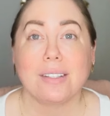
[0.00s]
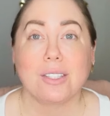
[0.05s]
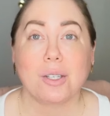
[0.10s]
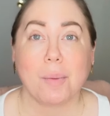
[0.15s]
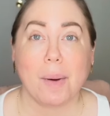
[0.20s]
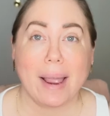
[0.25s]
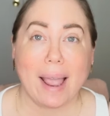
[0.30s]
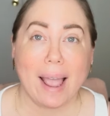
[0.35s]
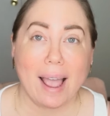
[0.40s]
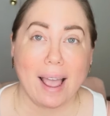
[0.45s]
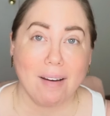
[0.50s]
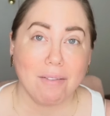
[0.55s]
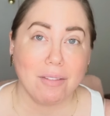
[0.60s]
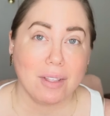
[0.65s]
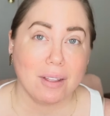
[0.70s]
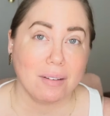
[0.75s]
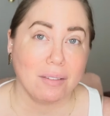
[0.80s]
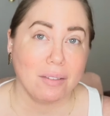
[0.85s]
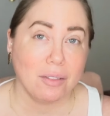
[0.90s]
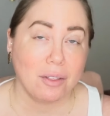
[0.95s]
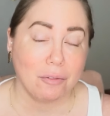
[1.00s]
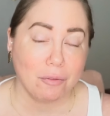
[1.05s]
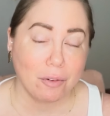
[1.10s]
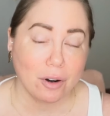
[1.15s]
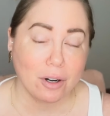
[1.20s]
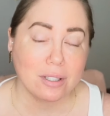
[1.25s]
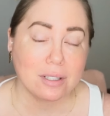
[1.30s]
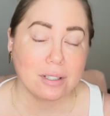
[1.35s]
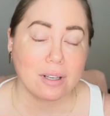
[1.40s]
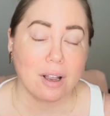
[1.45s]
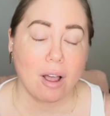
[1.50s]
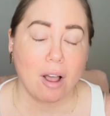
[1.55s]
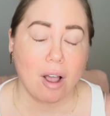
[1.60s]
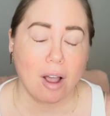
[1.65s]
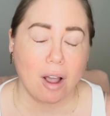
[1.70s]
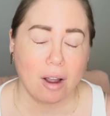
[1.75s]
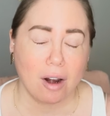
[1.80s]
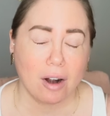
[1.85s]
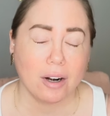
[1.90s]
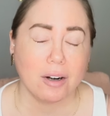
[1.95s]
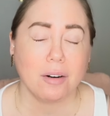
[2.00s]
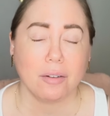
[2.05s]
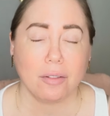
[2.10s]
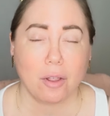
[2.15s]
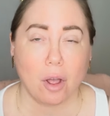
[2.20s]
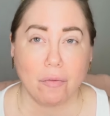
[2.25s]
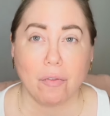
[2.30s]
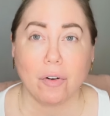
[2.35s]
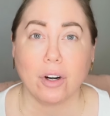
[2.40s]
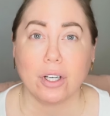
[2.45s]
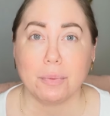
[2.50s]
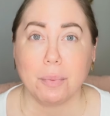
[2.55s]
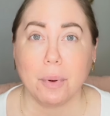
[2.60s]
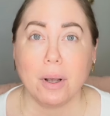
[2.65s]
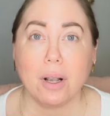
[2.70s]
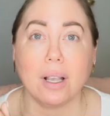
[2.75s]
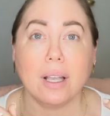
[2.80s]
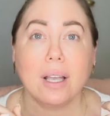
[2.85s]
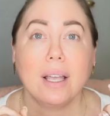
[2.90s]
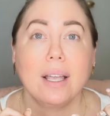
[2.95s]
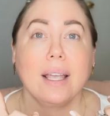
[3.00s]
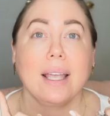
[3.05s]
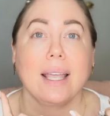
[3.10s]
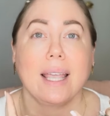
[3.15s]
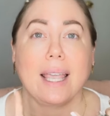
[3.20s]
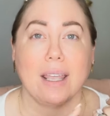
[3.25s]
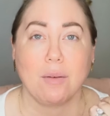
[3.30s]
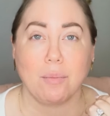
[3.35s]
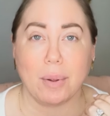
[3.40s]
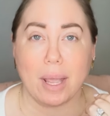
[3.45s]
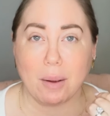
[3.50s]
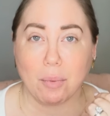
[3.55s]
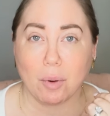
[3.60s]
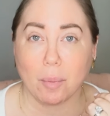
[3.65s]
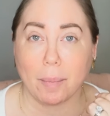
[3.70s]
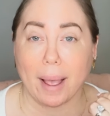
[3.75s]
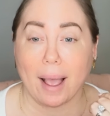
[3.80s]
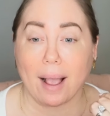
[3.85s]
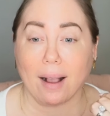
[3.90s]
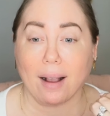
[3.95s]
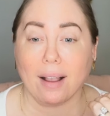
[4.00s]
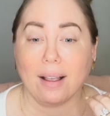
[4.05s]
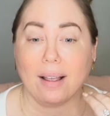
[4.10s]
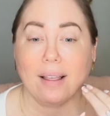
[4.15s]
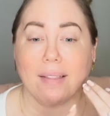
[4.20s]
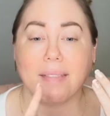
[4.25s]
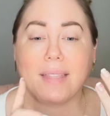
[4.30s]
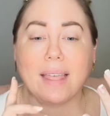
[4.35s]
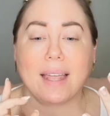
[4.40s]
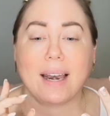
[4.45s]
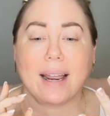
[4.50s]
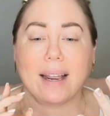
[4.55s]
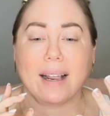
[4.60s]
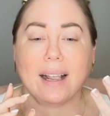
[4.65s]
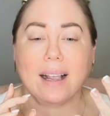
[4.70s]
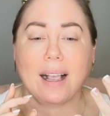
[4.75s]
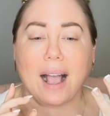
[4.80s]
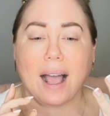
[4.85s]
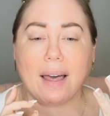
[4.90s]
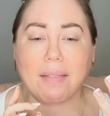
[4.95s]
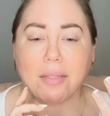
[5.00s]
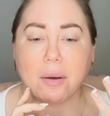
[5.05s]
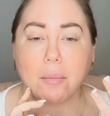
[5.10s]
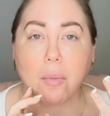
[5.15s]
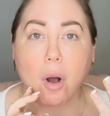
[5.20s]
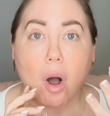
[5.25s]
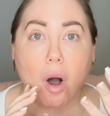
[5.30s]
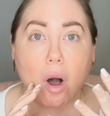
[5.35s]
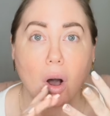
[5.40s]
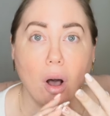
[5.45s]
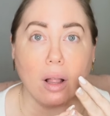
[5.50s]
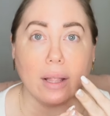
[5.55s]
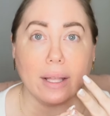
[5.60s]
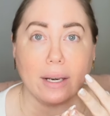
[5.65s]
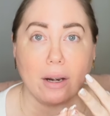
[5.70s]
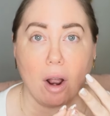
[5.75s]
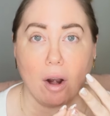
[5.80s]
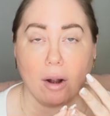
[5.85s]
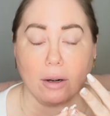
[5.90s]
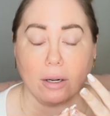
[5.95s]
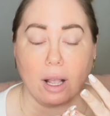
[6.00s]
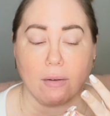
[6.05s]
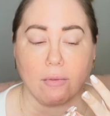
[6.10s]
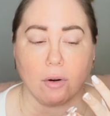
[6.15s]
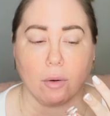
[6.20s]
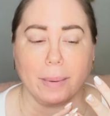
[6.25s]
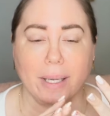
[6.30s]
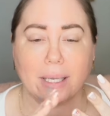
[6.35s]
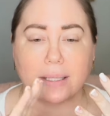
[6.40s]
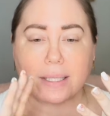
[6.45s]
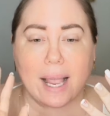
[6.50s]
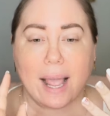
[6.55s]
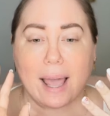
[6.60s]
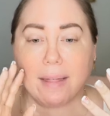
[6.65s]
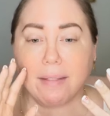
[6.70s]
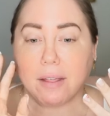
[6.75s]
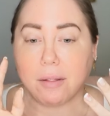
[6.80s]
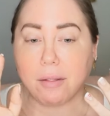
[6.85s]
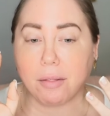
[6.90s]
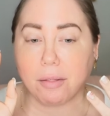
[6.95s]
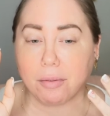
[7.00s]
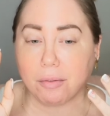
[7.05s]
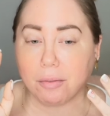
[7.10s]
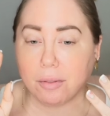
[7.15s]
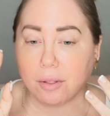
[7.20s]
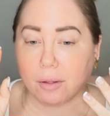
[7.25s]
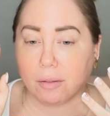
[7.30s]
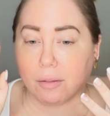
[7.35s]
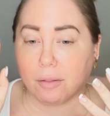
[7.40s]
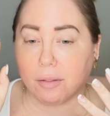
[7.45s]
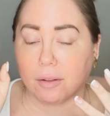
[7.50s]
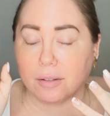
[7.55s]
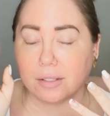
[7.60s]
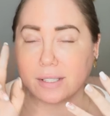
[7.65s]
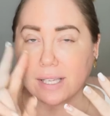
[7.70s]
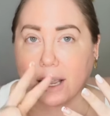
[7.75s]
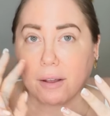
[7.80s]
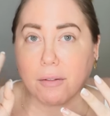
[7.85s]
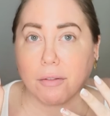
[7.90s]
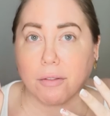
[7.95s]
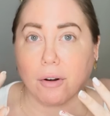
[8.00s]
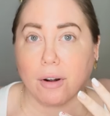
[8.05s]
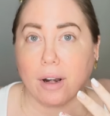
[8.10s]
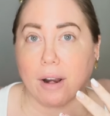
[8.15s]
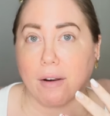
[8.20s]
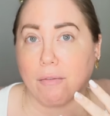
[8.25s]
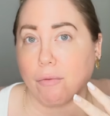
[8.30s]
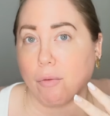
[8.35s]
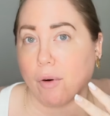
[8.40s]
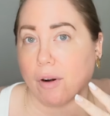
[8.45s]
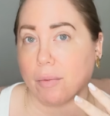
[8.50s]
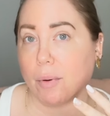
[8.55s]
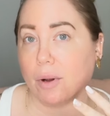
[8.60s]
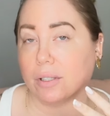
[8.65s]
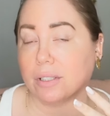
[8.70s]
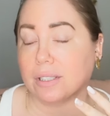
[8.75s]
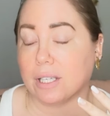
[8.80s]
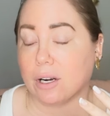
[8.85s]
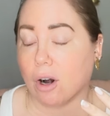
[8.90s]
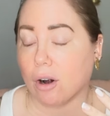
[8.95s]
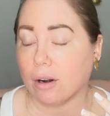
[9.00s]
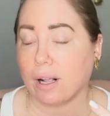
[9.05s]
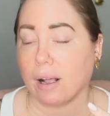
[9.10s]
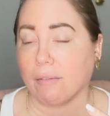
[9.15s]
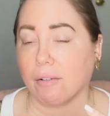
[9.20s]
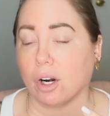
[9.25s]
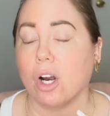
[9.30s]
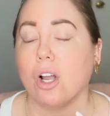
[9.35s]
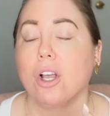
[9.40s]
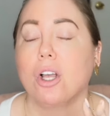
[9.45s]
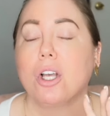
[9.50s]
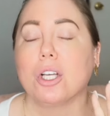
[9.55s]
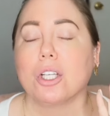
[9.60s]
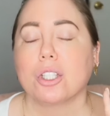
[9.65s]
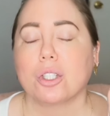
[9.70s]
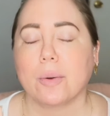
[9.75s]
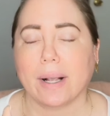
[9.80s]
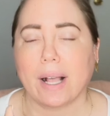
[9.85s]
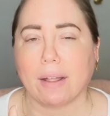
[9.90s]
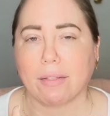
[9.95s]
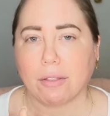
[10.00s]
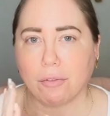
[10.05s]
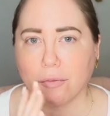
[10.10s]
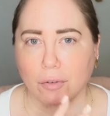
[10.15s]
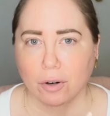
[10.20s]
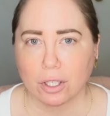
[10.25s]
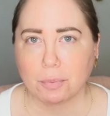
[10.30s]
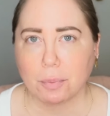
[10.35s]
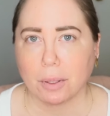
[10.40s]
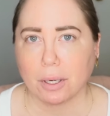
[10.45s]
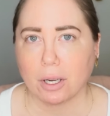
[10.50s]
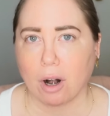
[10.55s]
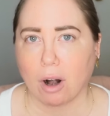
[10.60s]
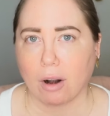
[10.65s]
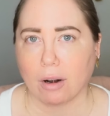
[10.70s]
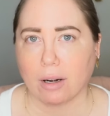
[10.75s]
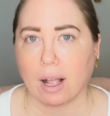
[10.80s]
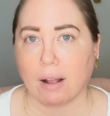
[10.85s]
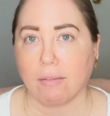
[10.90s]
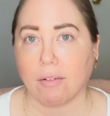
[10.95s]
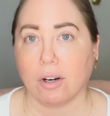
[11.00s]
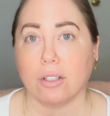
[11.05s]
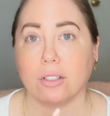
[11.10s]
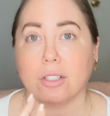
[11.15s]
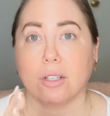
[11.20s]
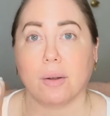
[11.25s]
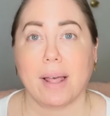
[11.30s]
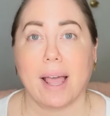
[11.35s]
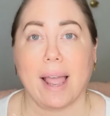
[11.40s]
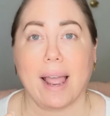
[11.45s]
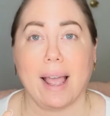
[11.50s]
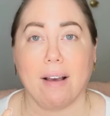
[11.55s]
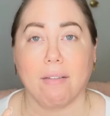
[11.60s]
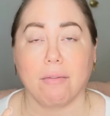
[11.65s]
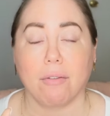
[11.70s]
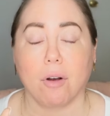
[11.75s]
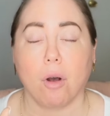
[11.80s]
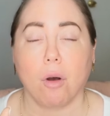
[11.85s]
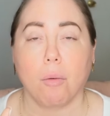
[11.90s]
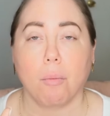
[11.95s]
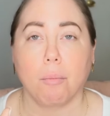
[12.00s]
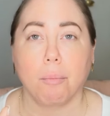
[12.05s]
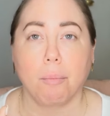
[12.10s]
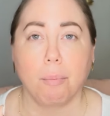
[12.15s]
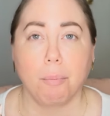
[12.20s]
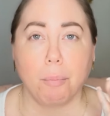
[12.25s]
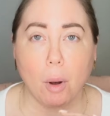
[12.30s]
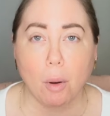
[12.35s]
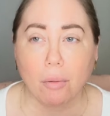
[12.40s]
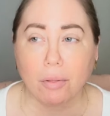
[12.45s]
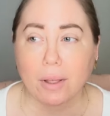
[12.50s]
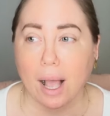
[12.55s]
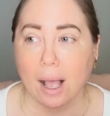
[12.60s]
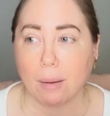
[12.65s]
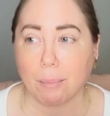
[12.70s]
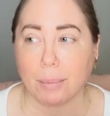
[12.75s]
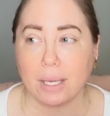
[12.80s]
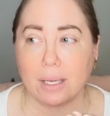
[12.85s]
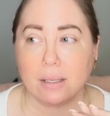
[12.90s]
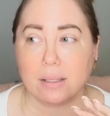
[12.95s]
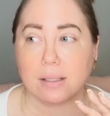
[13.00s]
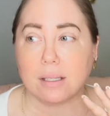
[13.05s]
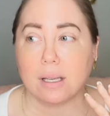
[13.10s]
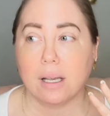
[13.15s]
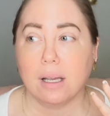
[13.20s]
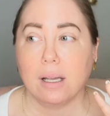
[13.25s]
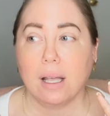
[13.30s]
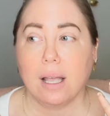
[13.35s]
so I have the first book in paperback, then I got them all in hardcover because I had the second, third, and fourth books in hardcover. So I got the first book in hardcover, so I have both copies.